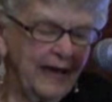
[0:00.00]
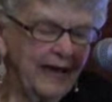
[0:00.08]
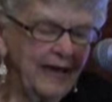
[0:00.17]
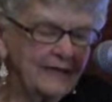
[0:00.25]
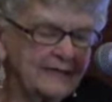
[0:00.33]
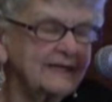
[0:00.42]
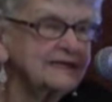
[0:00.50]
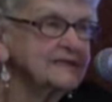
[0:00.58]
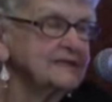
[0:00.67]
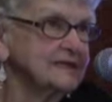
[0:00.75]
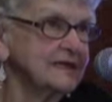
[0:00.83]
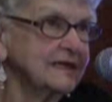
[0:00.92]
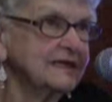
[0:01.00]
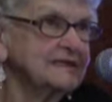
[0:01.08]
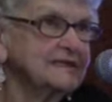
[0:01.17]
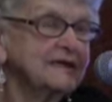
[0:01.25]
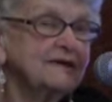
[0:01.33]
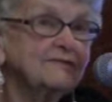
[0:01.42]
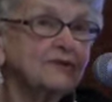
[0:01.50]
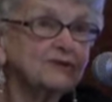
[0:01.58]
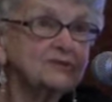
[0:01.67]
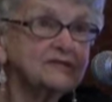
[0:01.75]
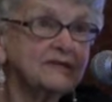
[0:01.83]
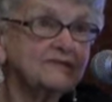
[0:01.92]
and six of
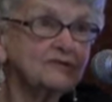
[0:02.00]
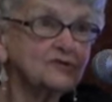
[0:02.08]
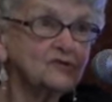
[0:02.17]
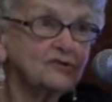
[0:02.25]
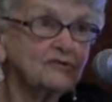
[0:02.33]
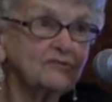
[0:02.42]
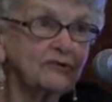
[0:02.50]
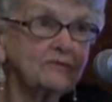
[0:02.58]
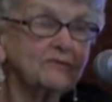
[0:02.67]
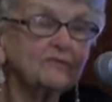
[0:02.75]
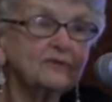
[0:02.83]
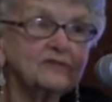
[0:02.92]
their seven children